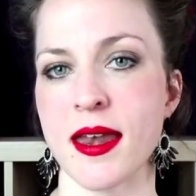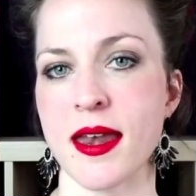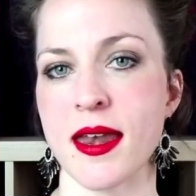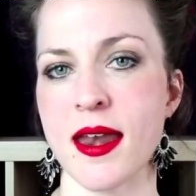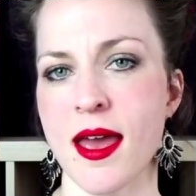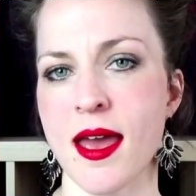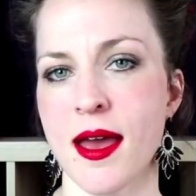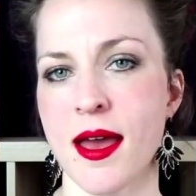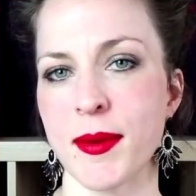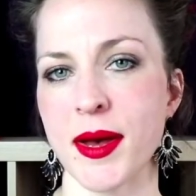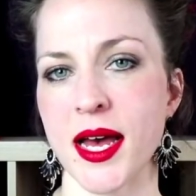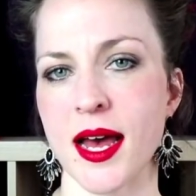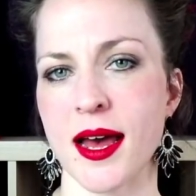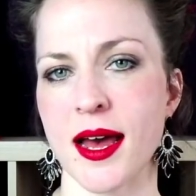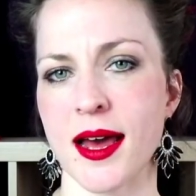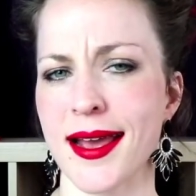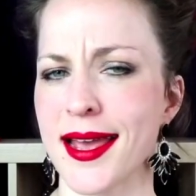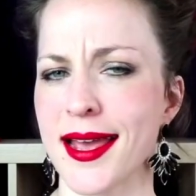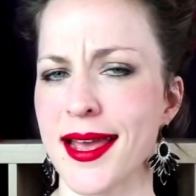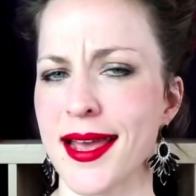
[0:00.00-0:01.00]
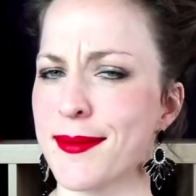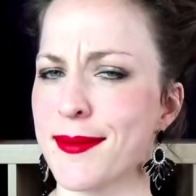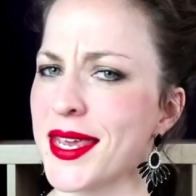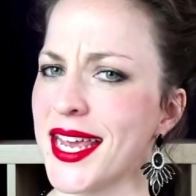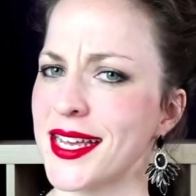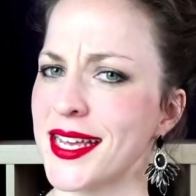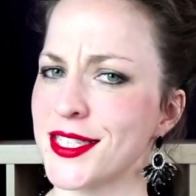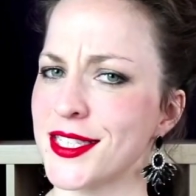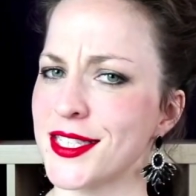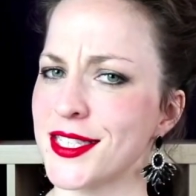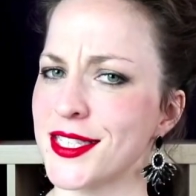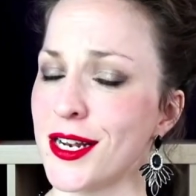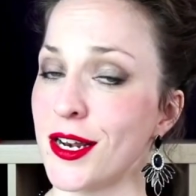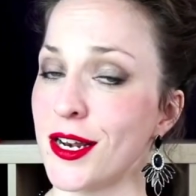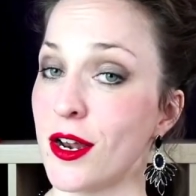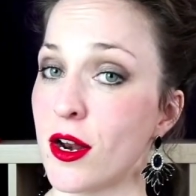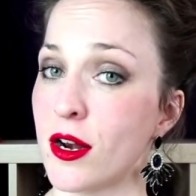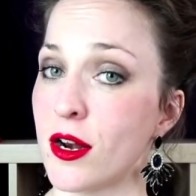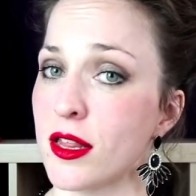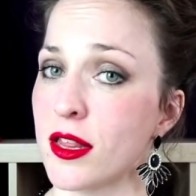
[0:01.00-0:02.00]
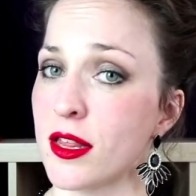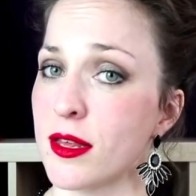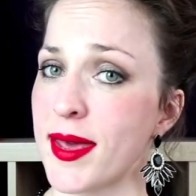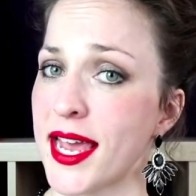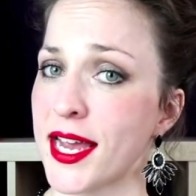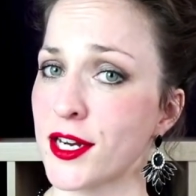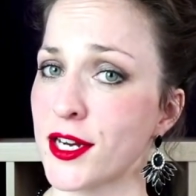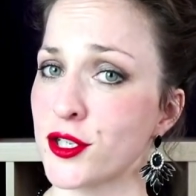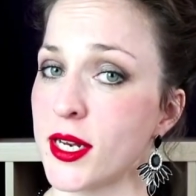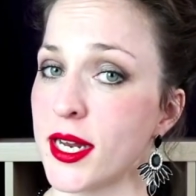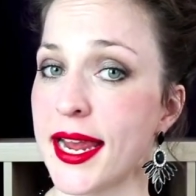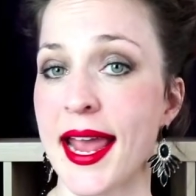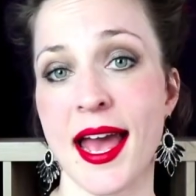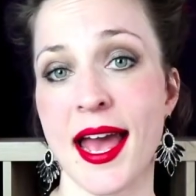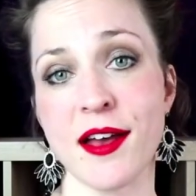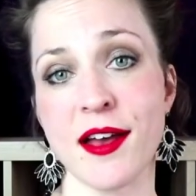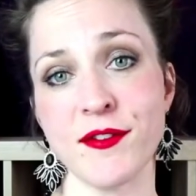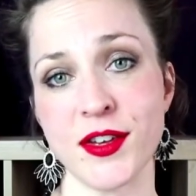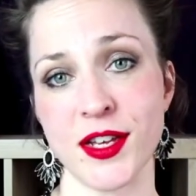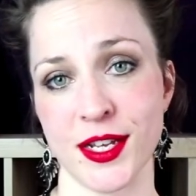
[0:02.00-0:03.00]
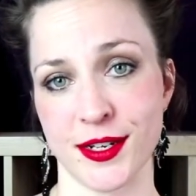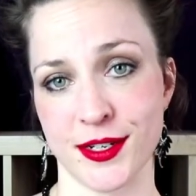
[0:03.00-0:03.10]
but I'm gonna guess that a lot of them actually haven't.